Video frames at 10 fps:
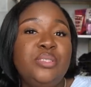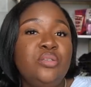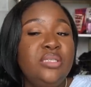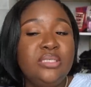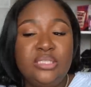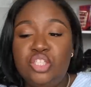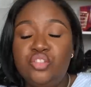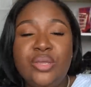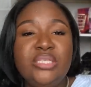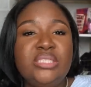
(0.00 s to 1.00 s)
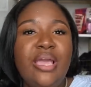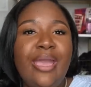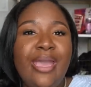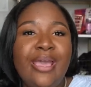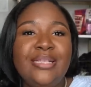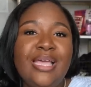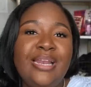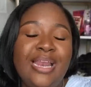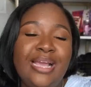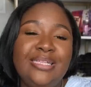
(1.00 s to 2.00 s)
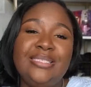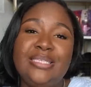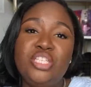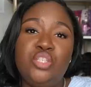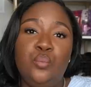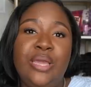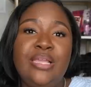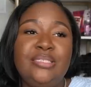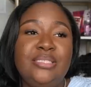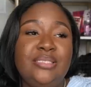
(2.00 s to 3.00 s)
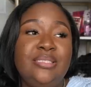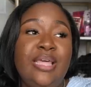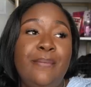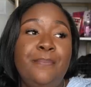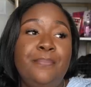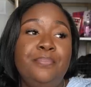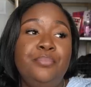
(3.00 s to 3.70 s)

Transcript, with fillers: So the dress has a nice cinched waist that